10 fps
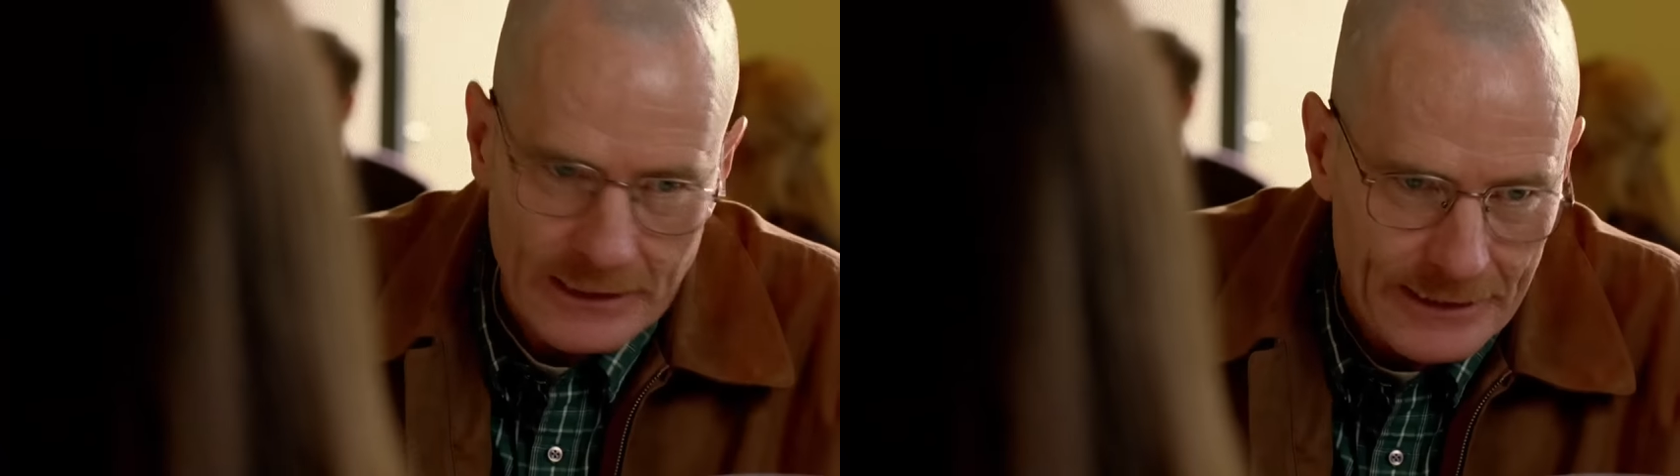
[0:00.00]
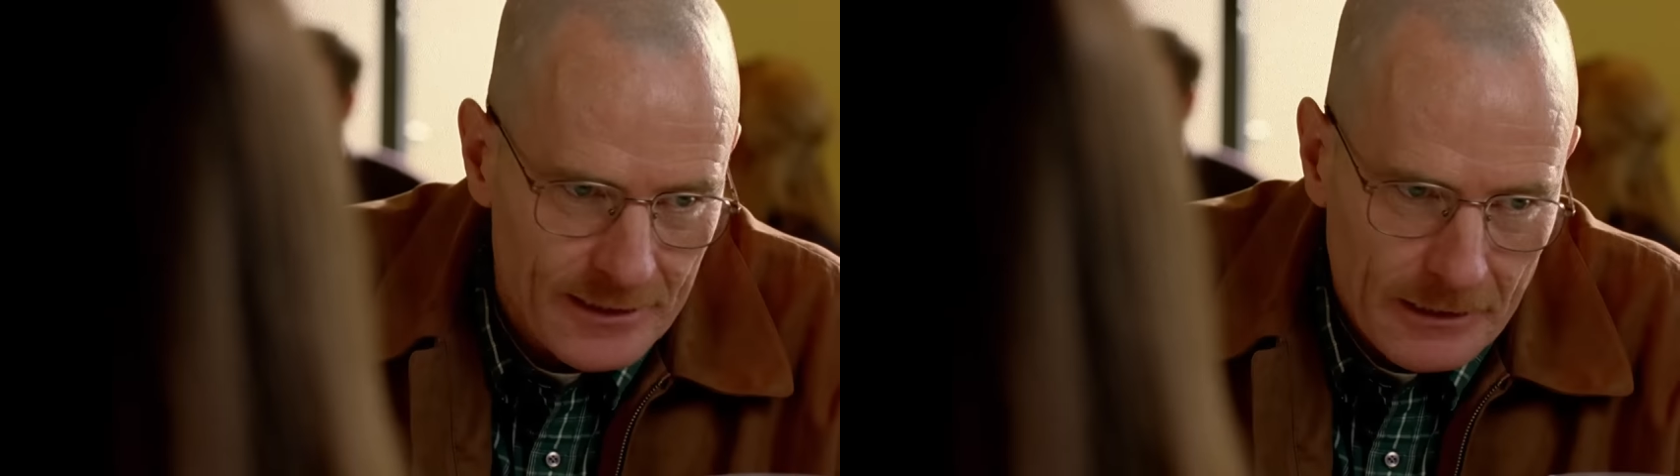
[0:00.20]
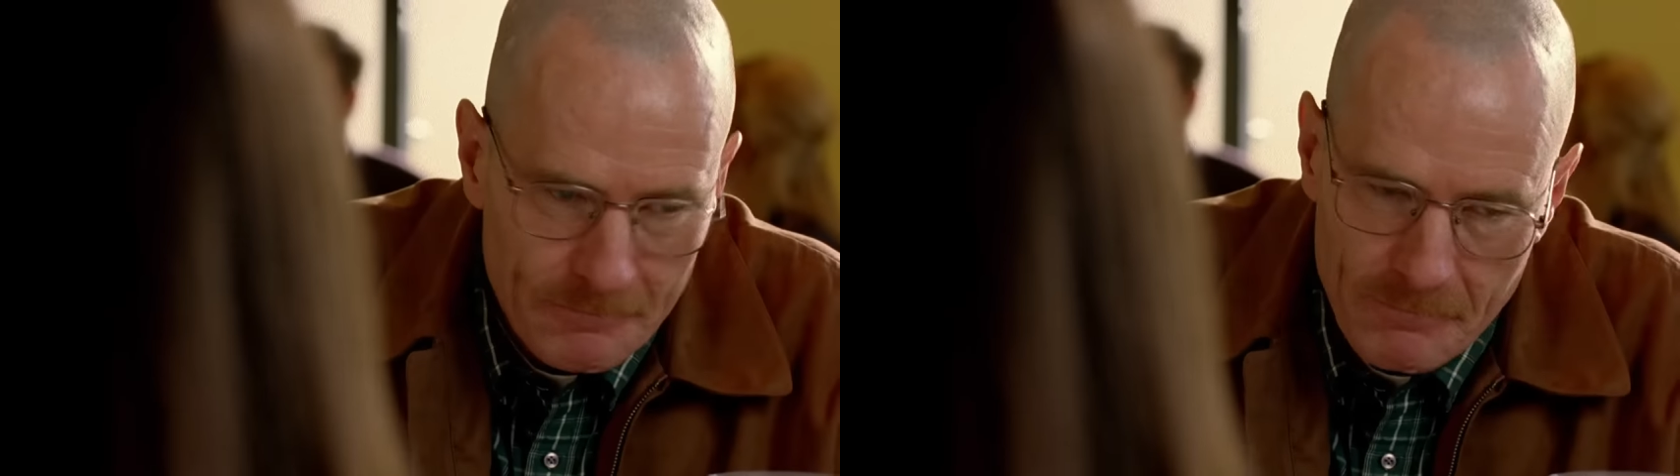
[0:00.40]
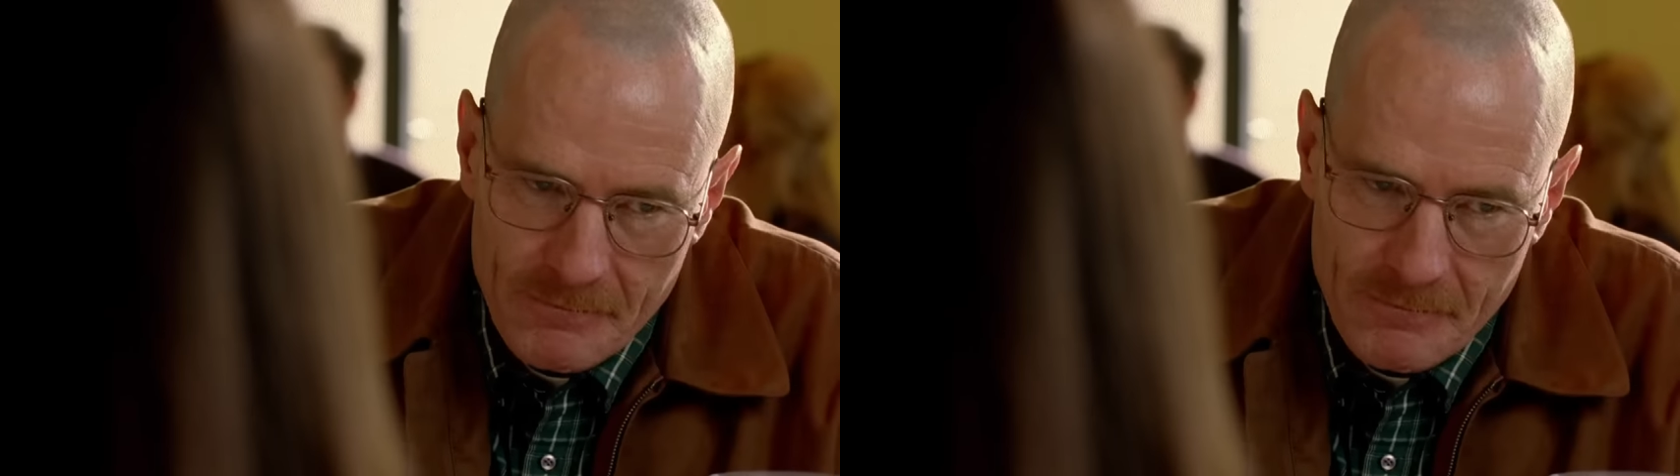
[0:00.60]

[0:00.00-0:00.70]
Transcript: like some